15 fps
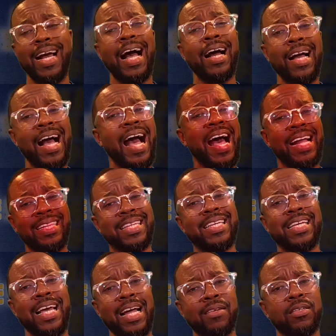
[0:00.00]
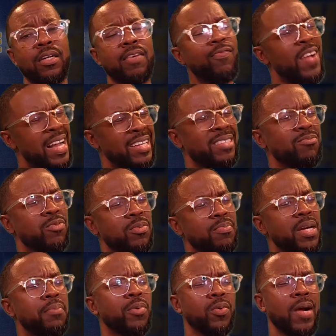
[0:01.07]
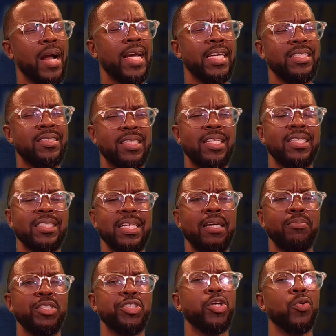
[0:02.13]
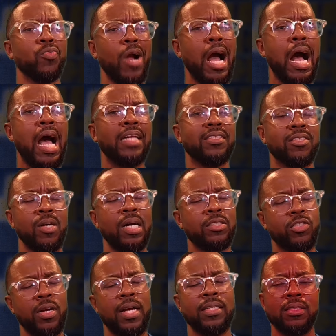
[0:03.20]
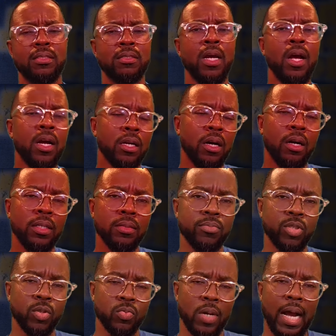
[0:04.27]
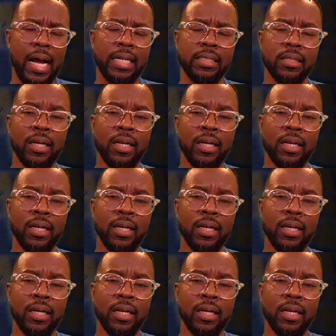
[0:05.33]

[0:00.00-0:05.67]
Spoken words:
I think if I could remember right, he said his name is Tyrod, so I'll try and call him Tyrod